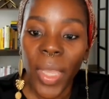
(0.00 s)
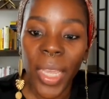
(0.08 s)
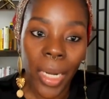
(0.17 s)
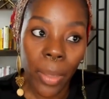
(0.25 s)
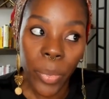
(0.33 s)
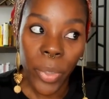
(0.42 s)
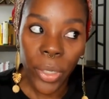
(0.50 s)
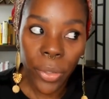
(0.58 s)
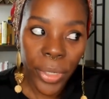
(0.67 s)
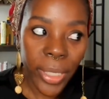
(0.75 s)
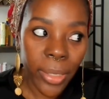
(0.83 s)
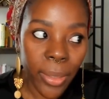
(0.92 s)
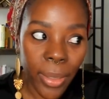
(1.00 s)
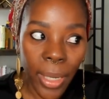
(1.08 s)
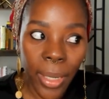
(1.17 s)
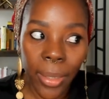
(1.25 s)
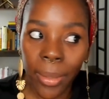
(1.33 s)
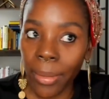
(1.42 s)
And I'm curious,
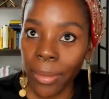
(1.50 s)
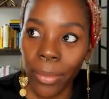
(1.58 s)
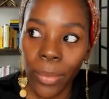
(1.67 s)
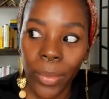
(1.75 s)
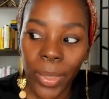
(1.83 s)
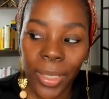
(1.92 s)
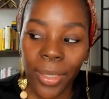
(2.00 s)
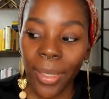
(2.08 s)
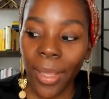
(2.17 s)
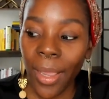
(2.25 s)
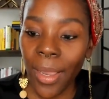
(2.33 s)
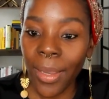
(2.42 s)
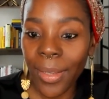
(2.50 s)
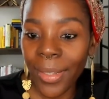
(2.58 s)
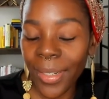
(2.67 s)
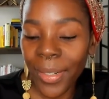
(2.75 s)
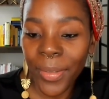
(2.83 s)
like, what is it like,